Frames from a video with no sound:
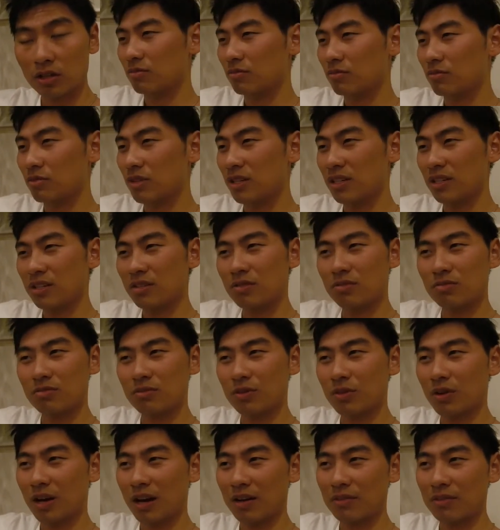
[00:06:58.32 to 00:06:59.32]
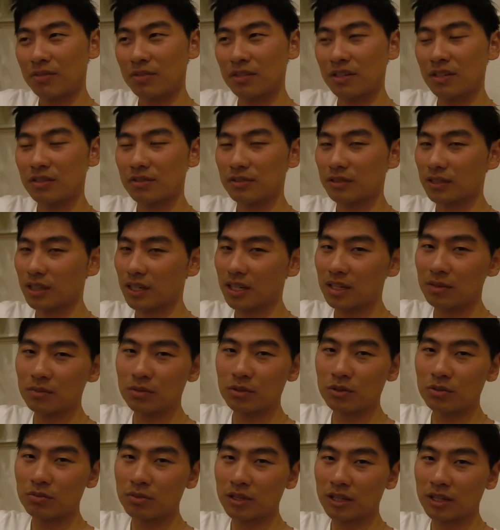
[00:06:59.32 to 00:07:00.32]
Really, you have enough time
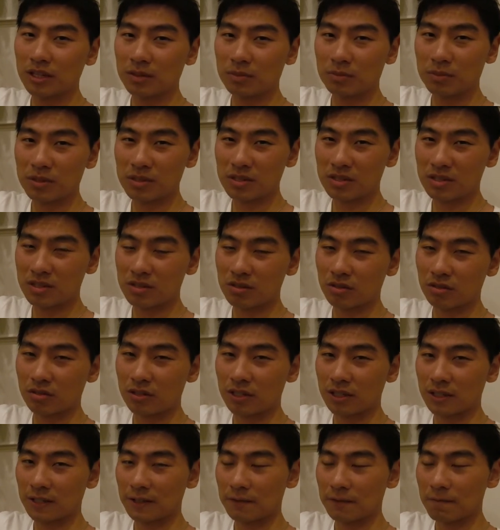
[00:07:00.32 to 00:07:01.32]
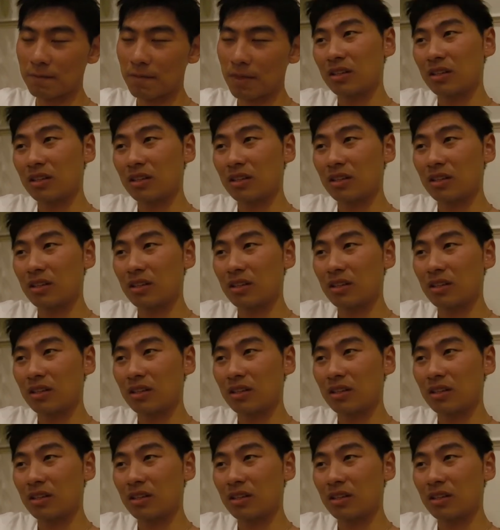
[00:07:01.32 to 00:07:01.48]
to make a business online.